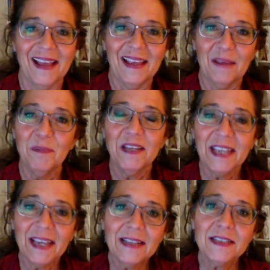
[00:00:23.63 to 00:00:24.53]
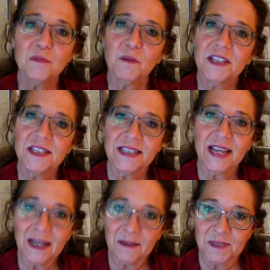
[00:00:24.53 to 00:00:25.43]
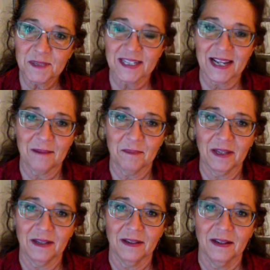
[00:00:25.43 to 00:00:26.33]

It begins with a setup statement.